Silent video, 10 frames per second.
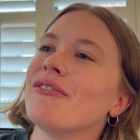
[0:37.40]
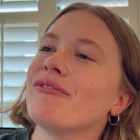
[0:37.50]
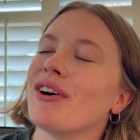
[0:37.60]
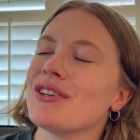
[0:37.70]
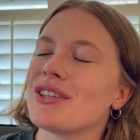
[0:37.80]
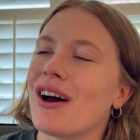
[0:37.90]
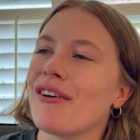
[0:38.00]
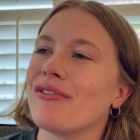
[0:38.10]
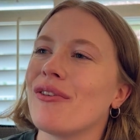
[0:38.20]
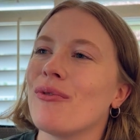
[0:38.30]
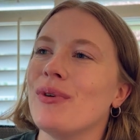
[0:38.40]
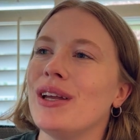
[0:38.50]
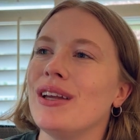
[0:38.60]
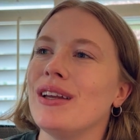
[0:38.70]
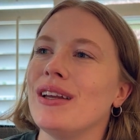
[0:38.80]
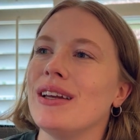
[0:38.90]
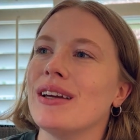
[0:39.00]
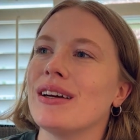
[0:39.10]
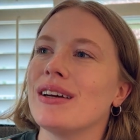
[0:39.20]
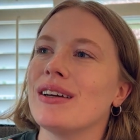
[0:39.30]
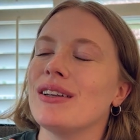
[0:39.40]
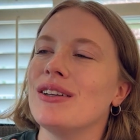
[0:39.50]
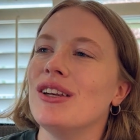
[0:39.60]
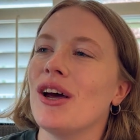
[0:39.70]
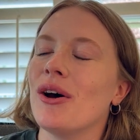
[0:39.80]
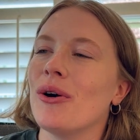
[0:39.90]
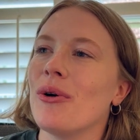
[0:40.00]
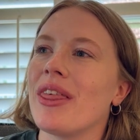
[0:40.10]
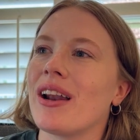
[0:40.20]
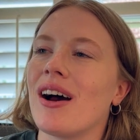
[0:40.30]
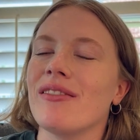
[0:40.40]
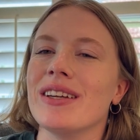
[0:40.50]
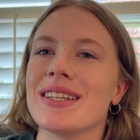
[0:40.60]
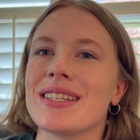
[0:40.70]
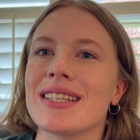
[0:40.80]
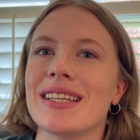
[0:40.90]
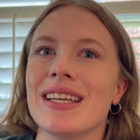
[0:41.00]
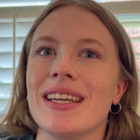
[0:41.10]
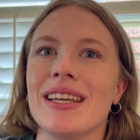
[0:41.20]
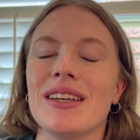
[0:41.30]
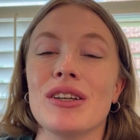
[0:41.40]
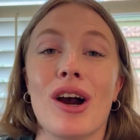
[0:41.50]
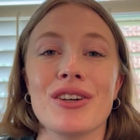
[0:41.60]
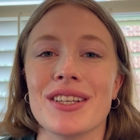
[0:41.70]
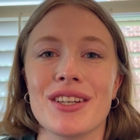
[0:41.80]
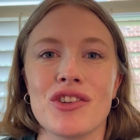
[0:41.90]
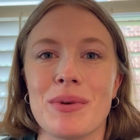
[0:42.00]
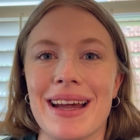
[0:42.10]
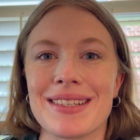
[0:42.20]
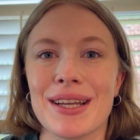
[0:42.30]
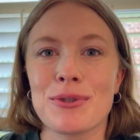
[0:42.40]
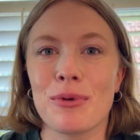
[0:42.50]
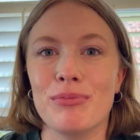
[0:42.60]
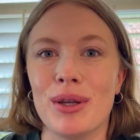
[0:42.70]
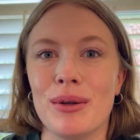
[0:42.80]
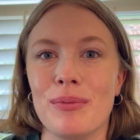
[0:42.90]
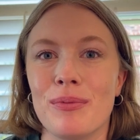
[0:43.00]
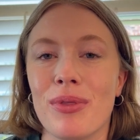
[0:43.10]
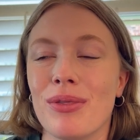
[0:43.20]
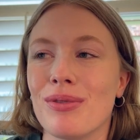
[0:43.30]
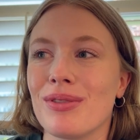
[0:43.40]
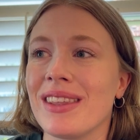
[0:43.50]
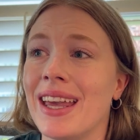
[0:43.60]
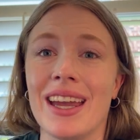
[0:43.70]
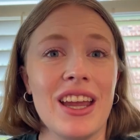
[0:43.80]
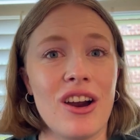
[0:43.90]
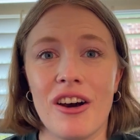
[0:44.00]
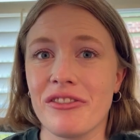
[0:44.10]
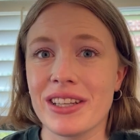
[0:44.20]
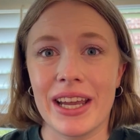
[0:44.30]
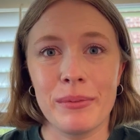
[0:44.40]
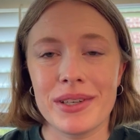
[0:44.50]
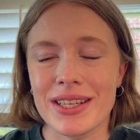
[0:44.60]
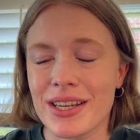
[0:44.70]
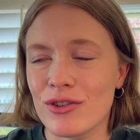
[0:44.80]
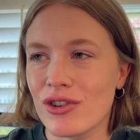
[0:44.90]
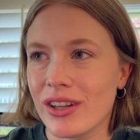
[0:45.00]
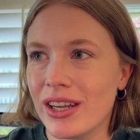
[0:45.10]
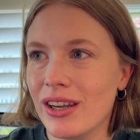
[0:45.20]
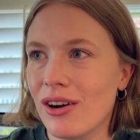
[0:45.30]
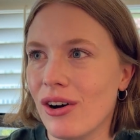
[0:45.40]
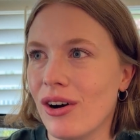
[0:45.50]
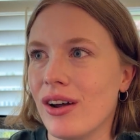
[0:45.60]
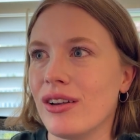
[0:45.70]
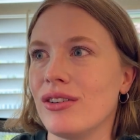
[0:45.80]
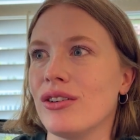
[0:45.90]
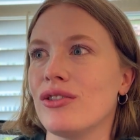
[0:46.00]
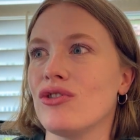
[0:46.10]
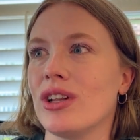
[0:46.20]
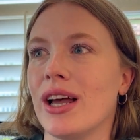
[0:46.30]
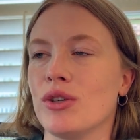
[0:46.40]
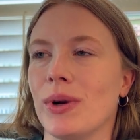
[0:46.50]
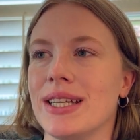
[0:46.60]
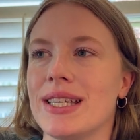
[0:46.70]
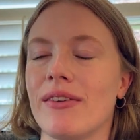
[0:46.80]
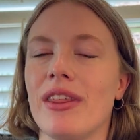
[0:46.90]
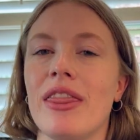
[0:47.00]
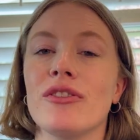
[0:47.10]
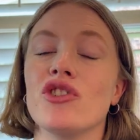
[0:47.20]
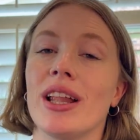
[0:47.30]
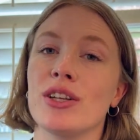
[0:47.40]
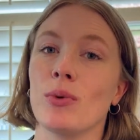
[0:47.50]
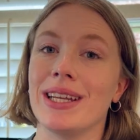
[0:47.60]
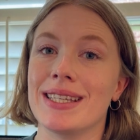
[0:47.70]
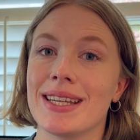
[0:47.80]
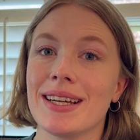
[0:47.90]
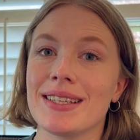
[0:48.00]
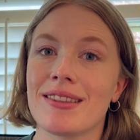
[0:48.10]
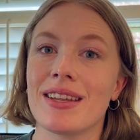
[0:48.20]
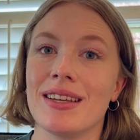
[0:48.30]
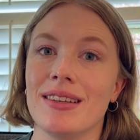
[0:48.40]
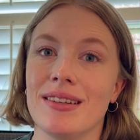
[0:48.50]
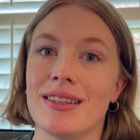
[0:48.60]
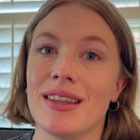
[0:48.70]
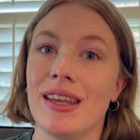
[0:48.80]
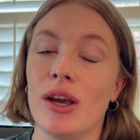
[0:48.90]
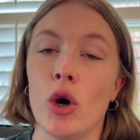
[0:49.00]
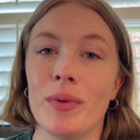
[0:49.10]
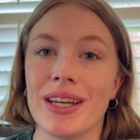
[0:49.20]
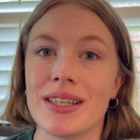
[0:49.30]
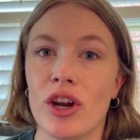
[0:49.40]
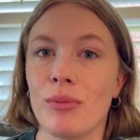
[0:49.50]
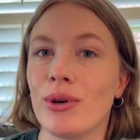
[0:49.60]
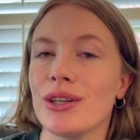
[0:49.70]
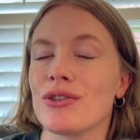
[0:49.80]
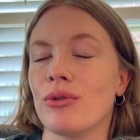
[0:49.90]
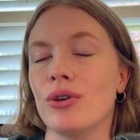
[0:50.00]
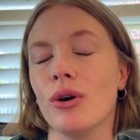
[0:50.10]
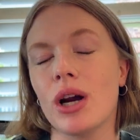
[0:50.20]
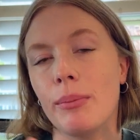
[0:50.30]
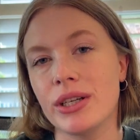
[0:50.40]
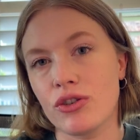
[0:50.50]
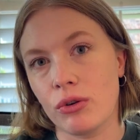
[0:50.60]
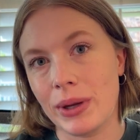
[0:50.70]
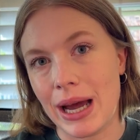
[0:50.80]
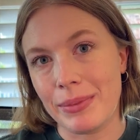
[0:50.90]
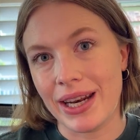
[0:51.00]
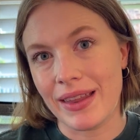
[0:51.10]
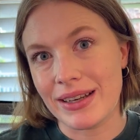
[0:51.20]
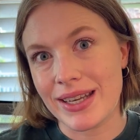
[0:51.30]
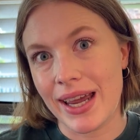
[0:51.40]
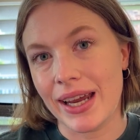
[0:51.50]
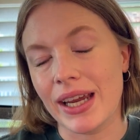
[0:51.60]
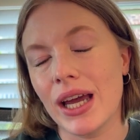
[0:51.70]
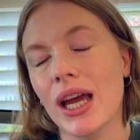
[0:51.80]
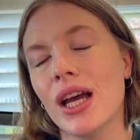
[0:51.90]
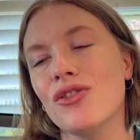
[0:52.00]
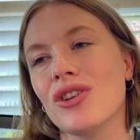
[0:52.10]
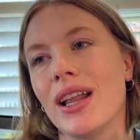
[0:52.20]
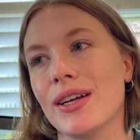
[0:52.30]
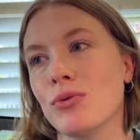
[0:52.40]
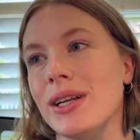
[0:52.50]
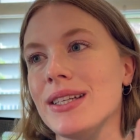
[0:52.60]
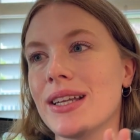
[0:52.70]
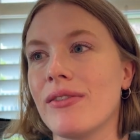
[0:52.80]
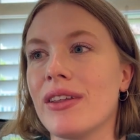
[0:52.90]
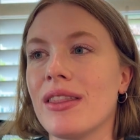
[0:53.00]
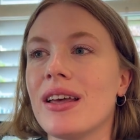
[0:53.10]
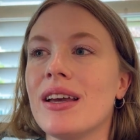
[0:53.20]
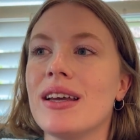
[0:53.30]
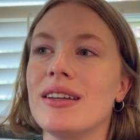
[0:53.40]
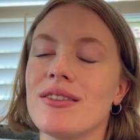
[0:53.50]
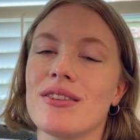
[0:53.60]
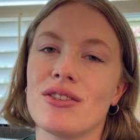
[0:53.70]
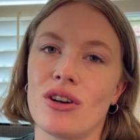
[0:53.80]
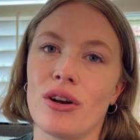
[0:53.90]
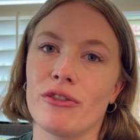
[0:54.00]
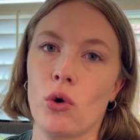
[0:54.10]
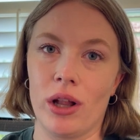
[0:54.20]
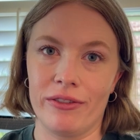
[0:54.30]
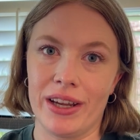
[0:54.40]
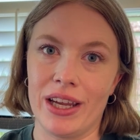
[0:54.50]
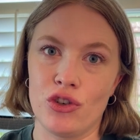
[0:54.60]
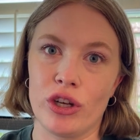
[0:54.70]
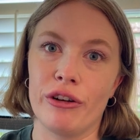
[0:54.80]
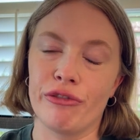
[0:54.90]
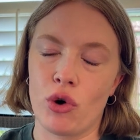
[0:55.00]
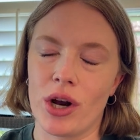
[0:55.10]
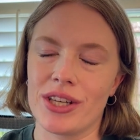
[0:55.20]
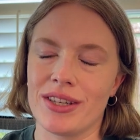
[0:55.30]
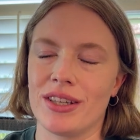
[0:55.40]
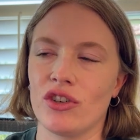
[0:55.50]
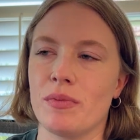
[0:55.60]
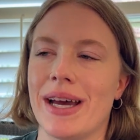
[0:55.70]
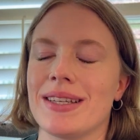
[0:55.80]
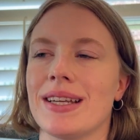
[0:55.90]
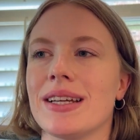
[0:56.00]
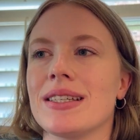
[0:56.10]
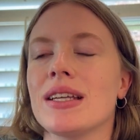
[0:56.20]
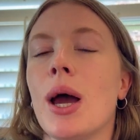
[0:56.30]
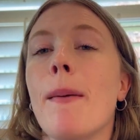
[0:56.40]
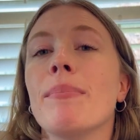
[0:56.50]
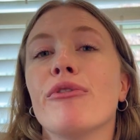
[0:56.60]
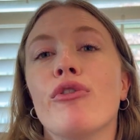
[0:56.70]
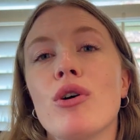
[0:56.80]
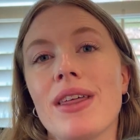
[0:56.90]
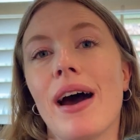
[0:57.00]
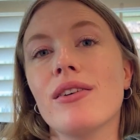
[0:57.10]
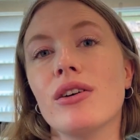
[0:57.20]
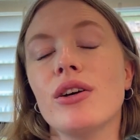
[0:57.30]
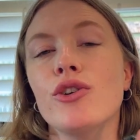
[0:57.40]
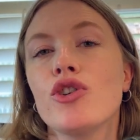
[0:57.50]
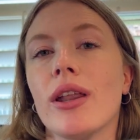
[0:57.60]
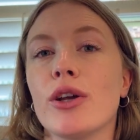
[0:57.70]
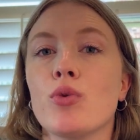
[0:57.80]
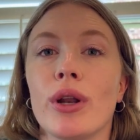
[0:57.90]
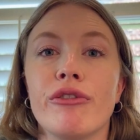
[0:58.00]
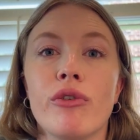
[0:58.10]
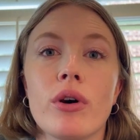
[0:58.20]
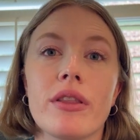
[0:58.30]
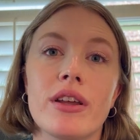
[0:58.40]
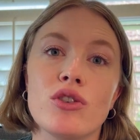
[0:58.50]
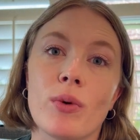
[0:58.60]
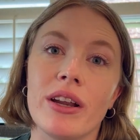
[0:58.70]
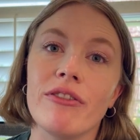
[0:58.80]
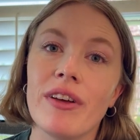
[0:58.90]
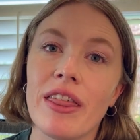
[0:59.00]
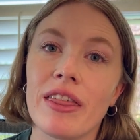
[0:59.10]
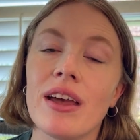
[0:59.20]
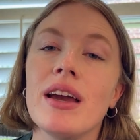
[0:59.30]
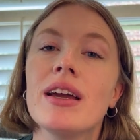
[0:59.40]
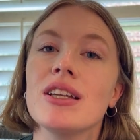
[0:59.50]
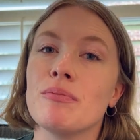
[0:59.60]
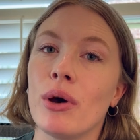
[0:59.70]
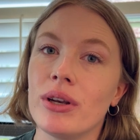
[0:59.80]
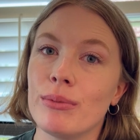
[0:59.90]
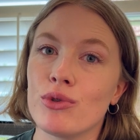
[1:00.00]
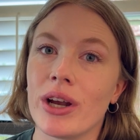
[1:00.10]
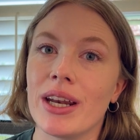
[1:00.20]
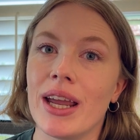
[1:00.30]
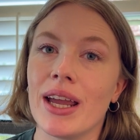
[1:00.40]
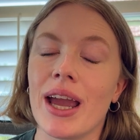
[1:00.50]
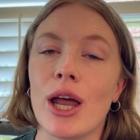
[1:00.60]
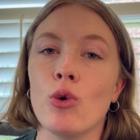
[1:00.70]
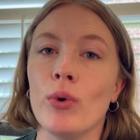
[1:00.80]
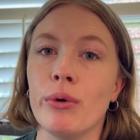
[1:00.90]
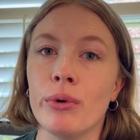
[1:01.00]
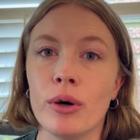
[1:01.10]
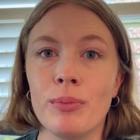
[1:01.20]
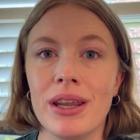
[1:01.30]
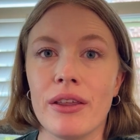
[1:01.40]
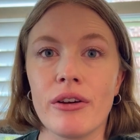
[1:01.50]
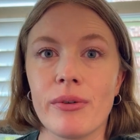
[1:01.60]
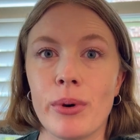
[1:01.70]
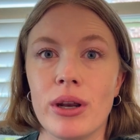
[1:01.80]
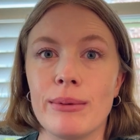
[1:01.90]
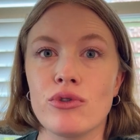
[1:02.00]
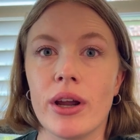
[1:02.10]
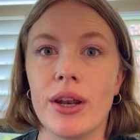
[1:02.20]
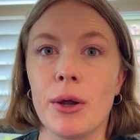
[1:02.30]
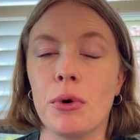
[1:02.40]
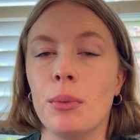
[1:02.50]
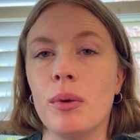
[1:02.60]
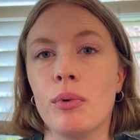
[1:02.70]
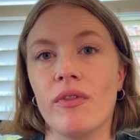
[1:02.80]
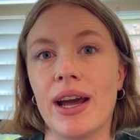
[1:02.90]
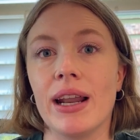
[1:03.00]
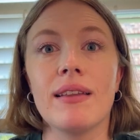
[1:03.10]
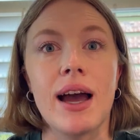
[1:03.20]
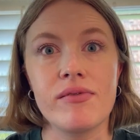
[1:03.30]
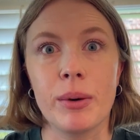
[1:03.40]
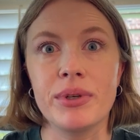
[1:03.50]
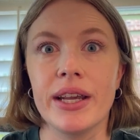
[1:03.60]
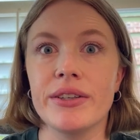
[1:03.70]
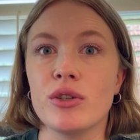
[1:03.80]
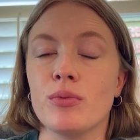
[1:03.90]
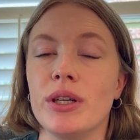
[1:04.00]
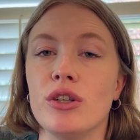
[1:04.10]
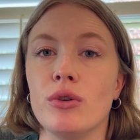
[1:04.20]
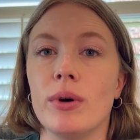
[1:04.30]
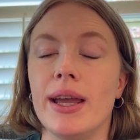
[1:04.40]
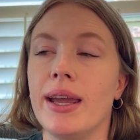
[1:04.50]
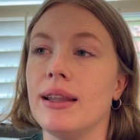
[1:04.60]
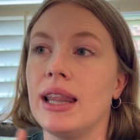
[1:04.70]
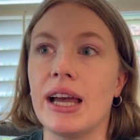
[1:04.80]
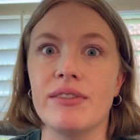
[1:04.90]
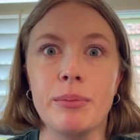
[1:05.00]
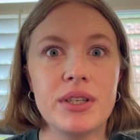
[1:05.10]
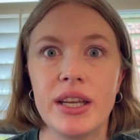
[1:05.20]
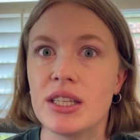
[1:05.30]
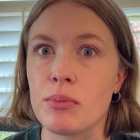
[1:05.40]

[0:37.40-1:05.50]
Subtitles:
first off, we know that obviously artistic gymnastics will be kicking off the games essentially on July 27th. July 26th is the opening ceremony, so no competition will be happening that day. July 27th is the start of qualification for artistic gymnastics. Before that, July 24th and 25th is podium training, and we will be there for podium training. We'll be providing live updates. We do a live updates